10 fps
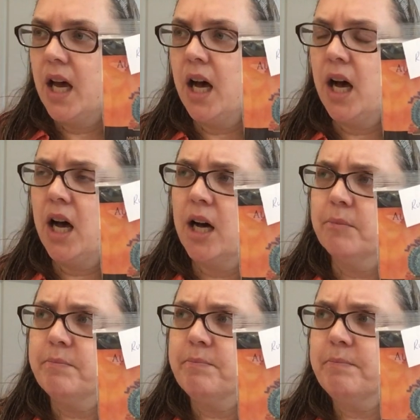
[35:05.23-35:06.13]

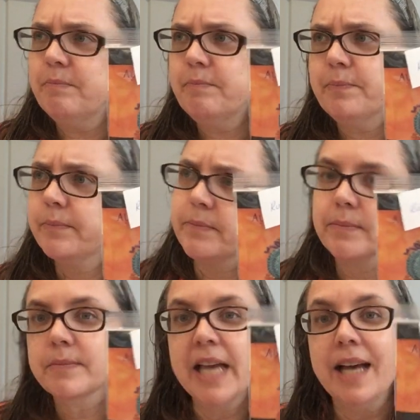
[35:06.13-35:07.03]
Um,
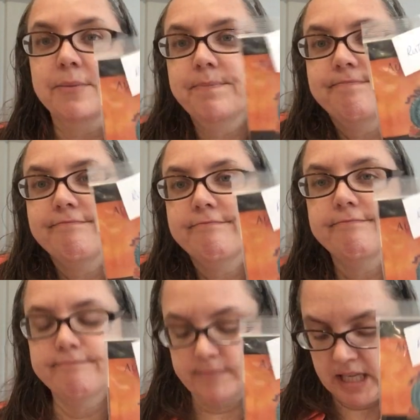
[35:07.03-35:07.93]
yeah.
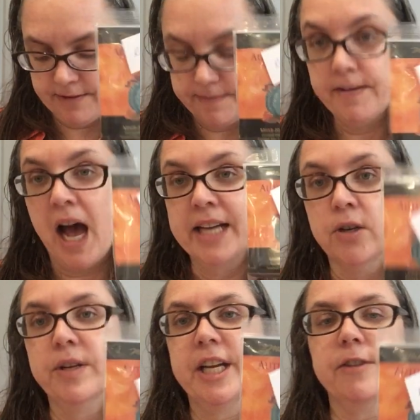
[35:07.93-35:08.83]
If I
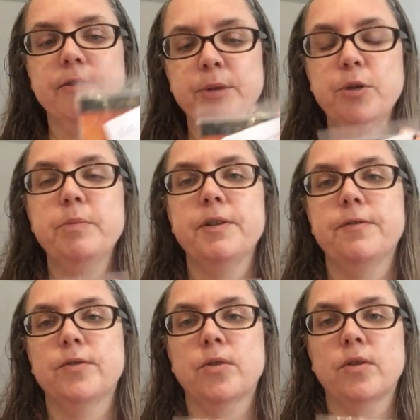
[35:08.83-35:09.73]
don't hear from you
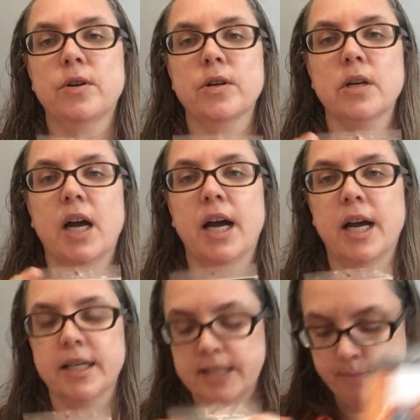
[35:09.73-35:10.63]
before
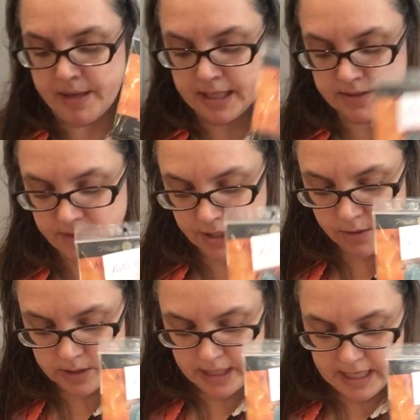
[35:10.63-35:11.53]
I take my next
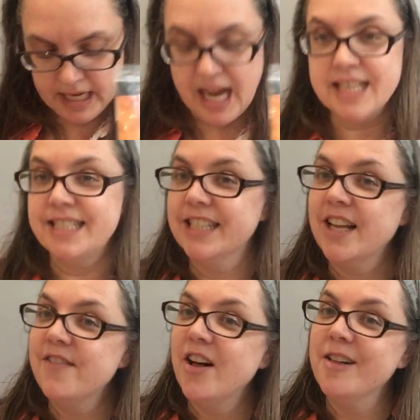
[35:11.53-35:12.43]
video, I still
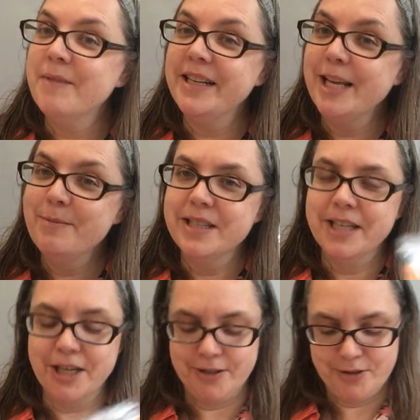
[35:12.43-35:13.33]
have all my names in
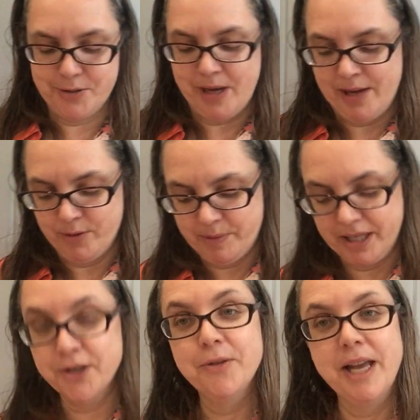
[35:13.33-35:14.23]
here, so I will
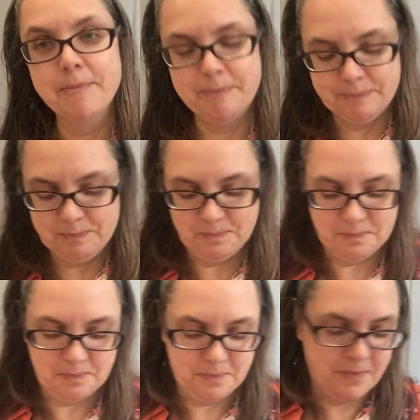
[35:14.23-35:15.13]
pick a new name.
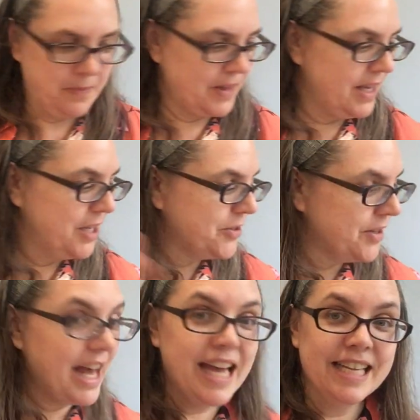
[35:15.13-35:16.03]

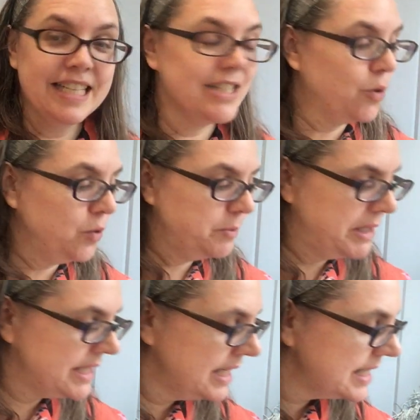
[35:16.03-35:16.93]
So that is old
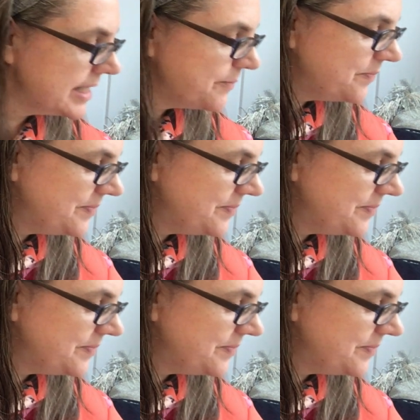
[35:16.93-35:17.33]
business.